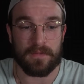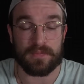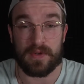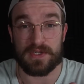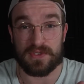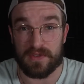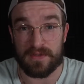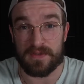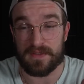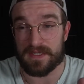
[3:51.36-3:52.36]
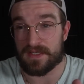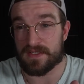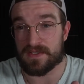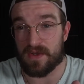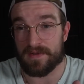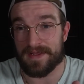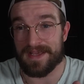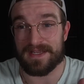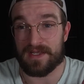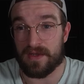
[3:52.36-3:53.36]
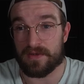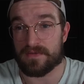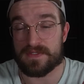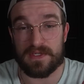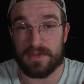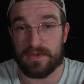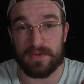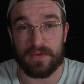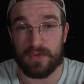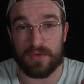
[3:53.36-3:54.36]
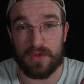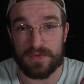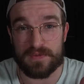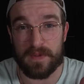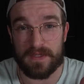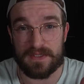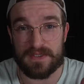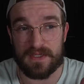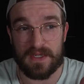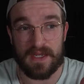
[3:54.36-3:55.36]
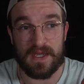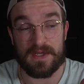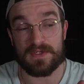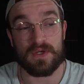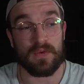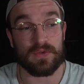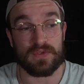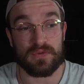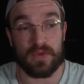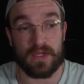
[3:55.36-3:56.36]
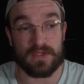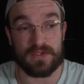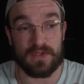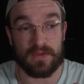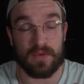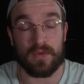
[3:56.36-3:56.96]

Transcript: pressure inside any kind of cylinder or closed space is going to exert,